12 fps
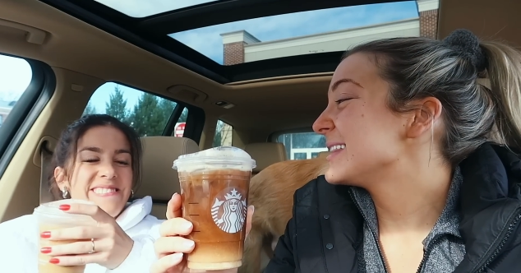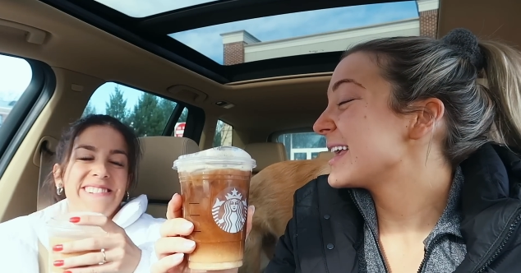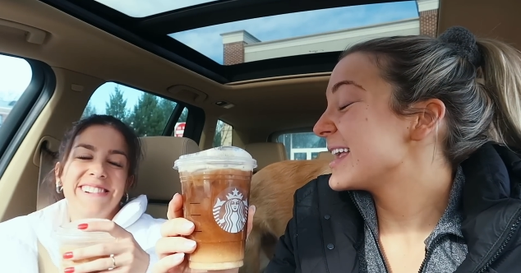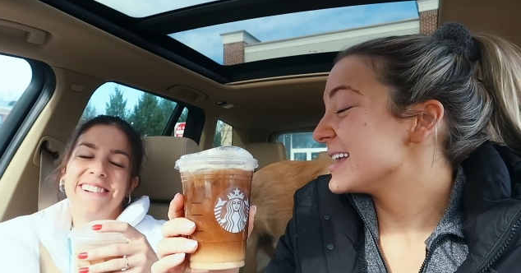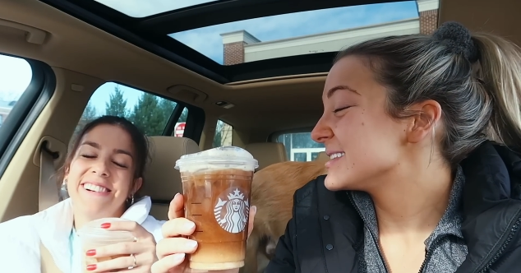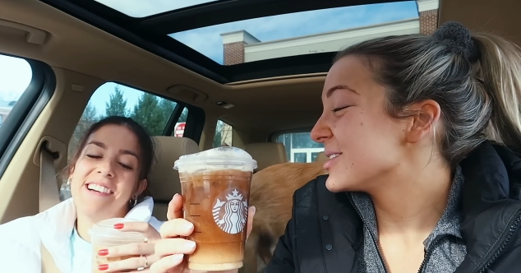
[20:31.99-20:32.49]
Speaker 1: Like,
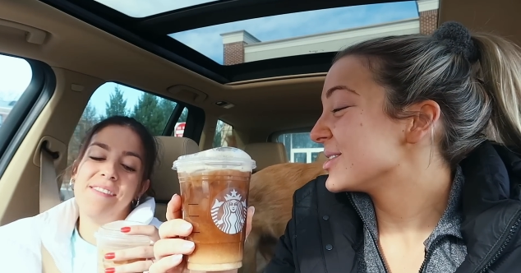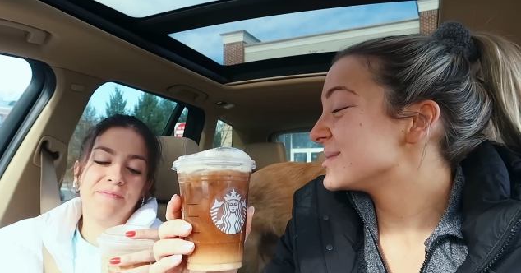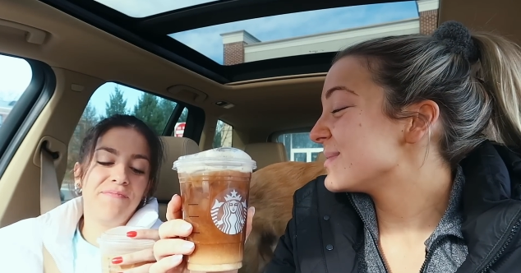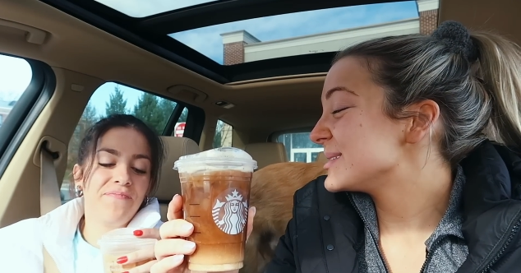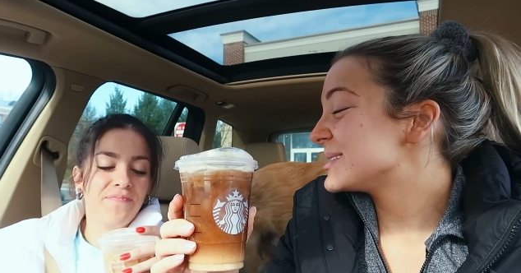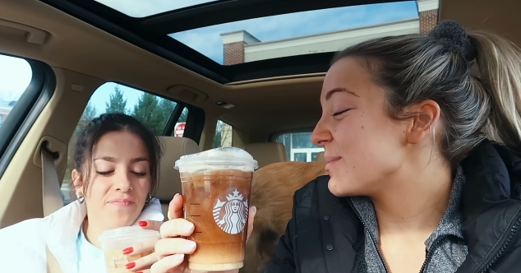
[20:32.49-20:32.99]
yes, it hurts
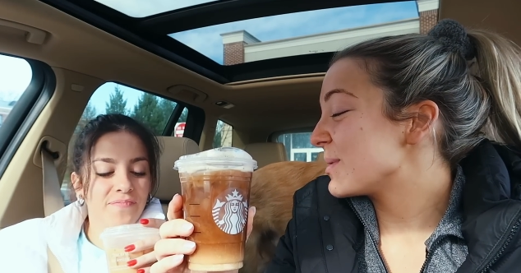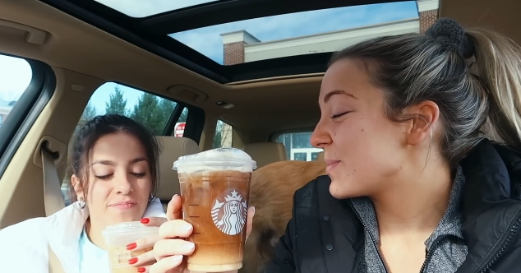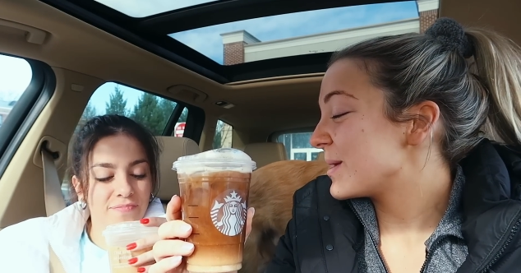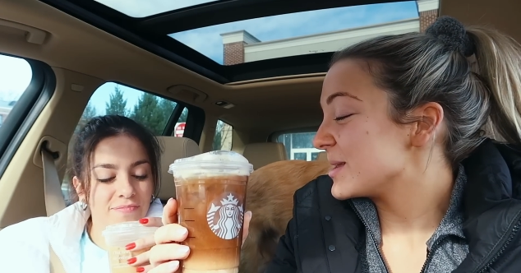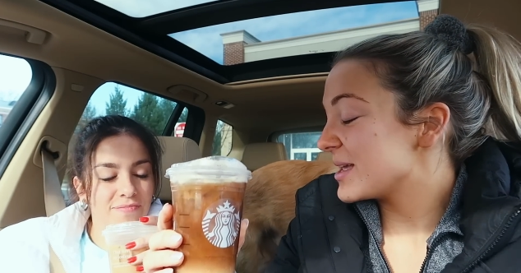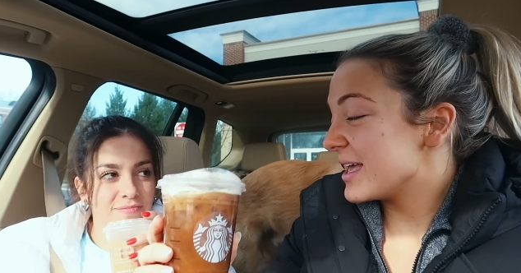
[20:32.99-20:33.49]
my stomach, but
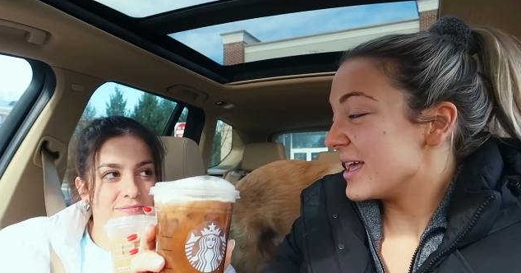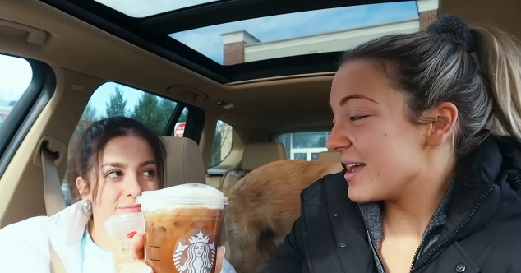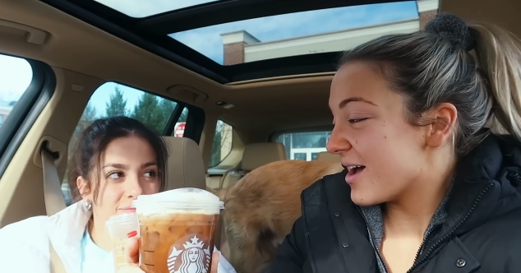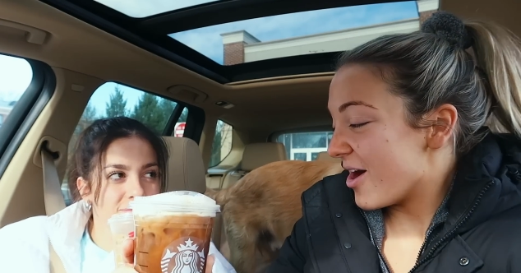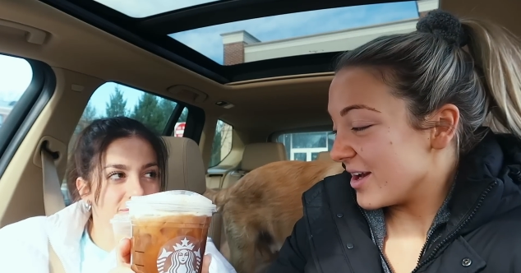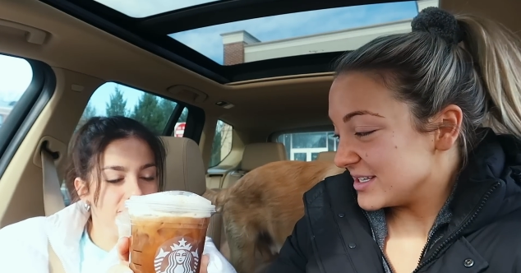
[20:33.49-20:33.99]
it,
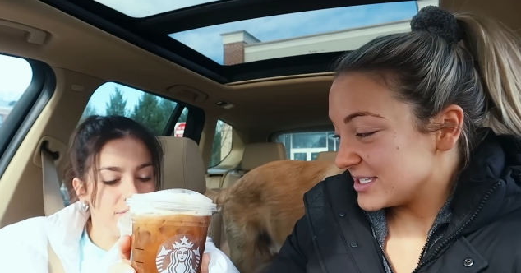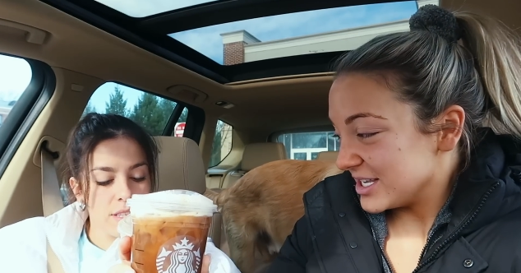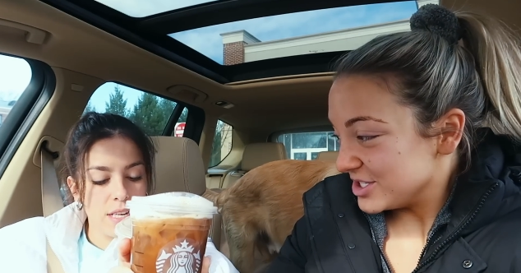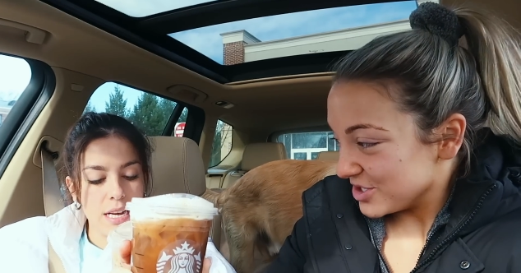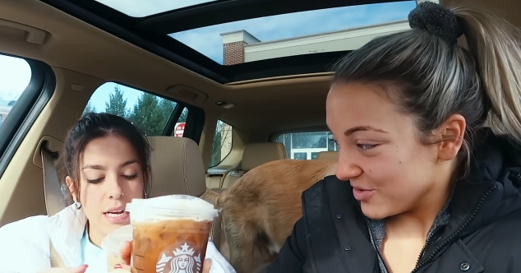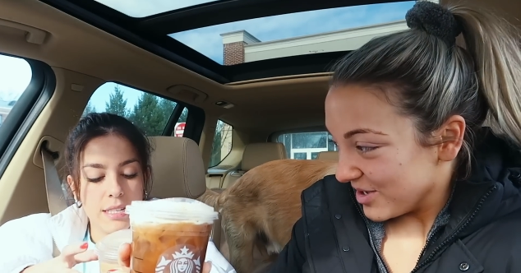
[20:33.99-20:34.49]
it honestly
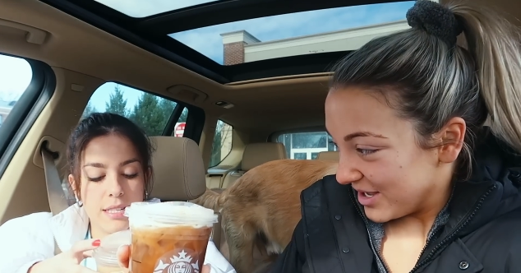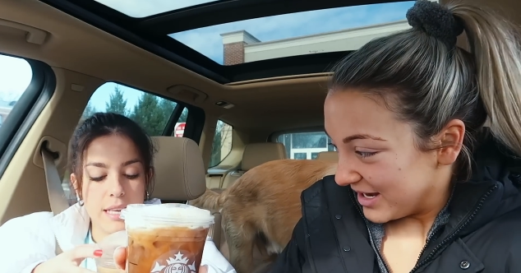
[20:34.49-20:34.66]
is so it's good.